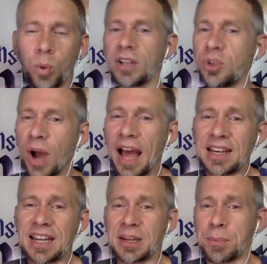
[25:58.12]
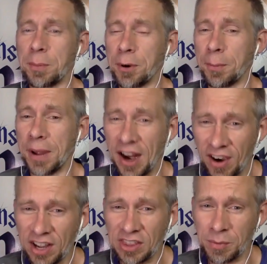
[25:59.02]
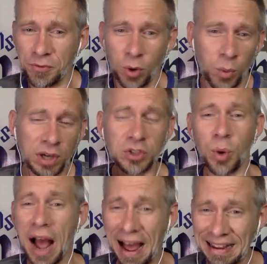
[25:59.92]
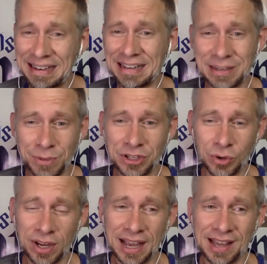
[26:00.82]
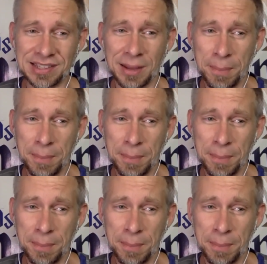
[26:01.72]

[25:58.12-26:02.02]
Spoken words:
do I need to be preparing them for? What do I need to be doing as a